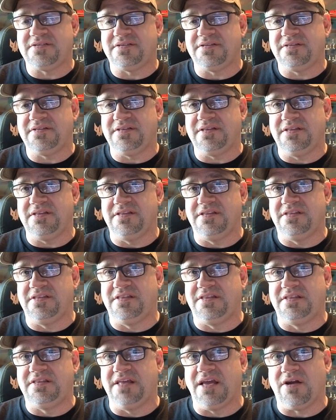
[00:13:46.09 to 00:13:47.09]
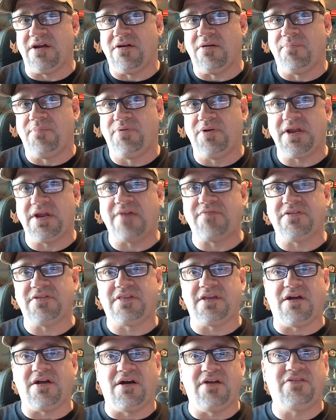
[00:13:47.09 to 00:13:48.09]
they're putting everything
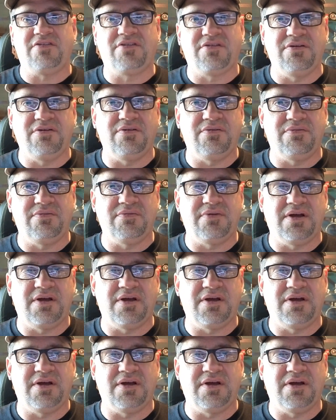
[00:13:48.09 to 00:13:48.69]
onto